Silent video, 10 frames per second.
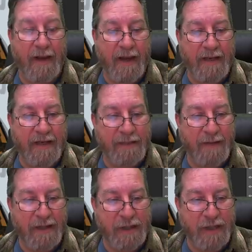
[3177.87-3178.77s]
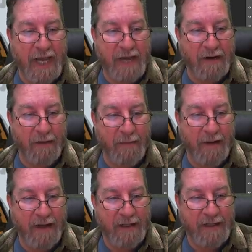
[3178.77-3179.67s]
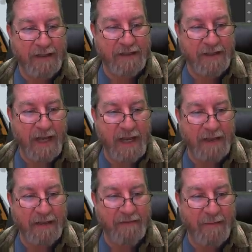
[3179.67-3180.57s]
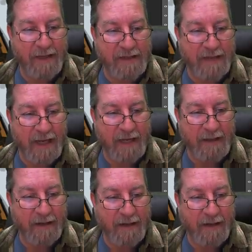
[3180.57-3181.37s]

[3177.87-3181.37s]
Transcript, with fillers: And he's my shadow. Man, he does not leave my side.